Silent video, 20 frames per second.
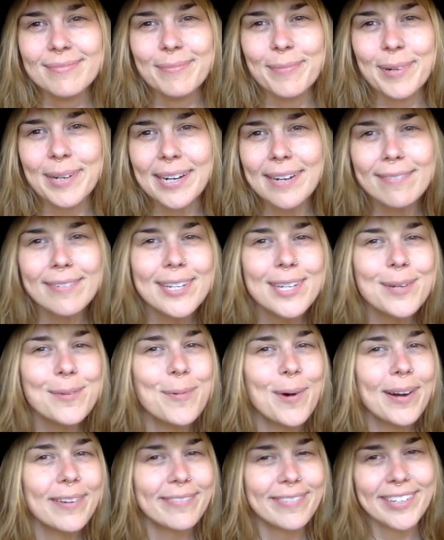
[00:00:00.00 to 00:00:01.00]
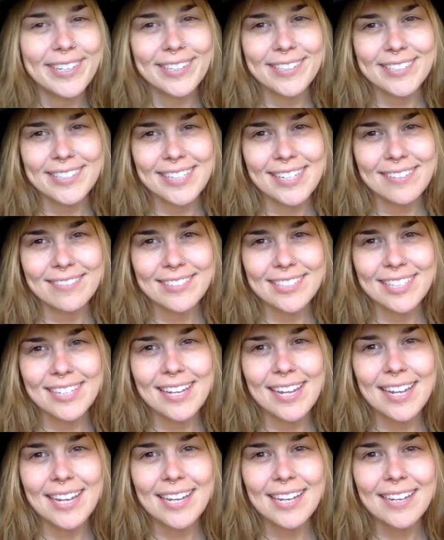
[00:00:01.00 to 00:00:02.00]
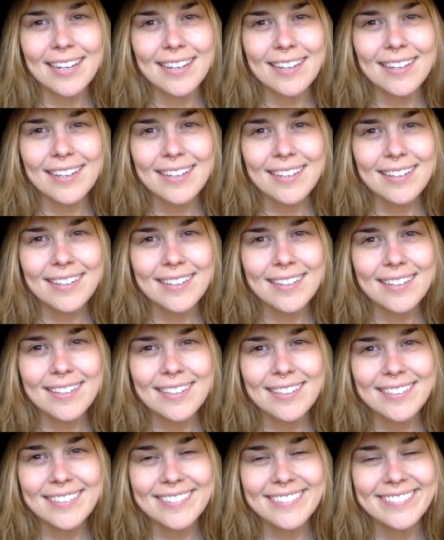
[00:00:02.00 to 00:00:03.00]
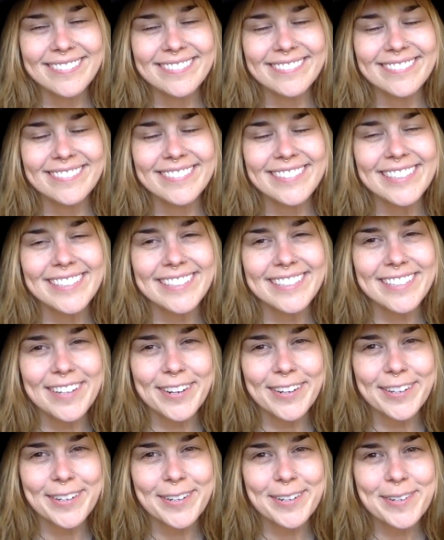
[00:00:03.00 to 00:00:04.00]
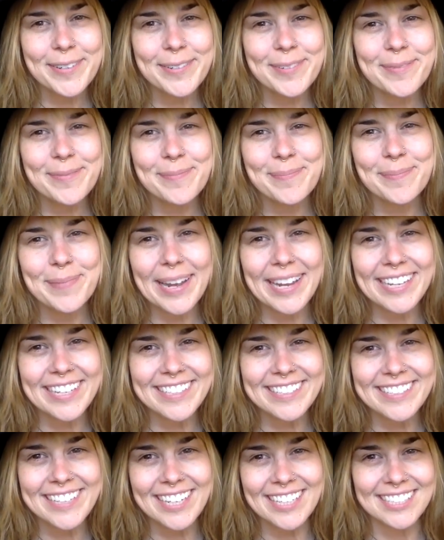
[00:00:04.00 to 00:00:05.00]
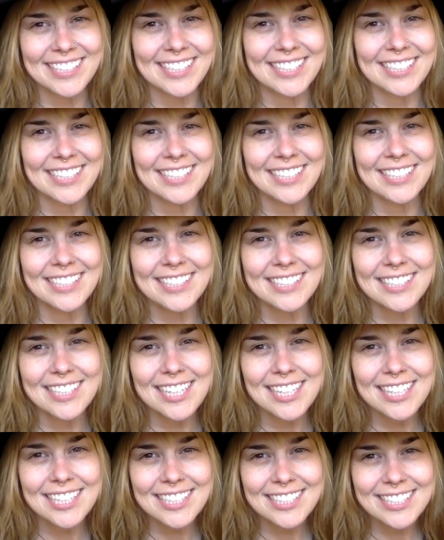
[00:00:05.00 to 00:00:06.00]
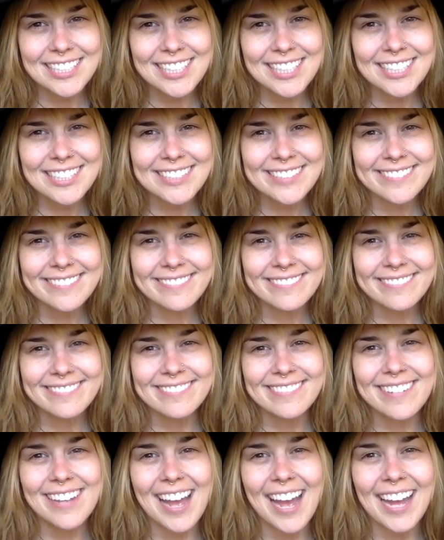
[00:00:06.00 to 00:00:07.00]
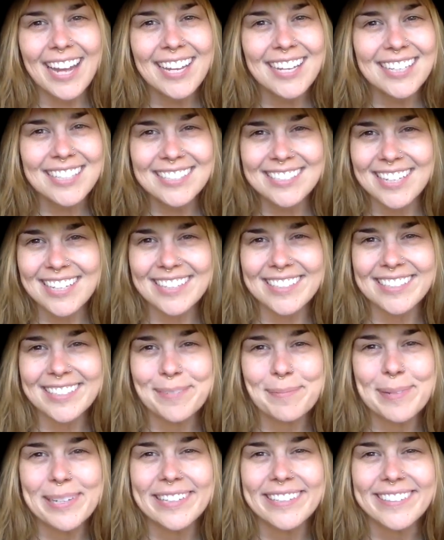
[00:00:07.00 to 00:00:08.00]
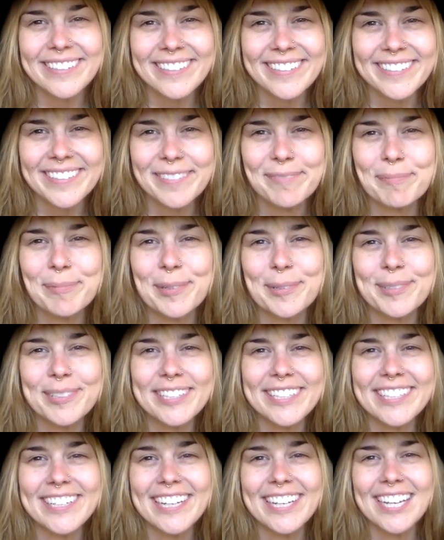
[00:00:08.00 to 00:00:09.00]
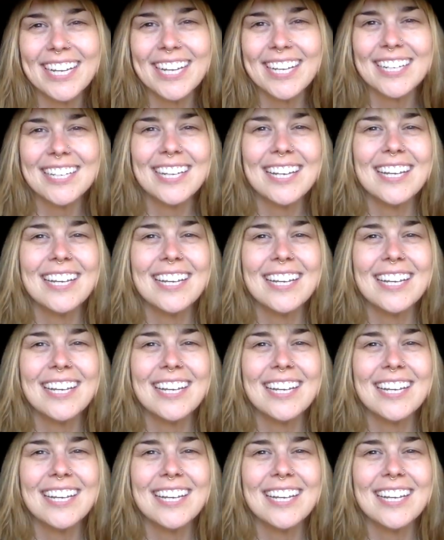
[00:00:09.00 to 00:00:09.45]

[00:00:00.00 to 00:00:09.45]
Whatever you want for yourself today, Start by intending it. I intend to be in a good mood today.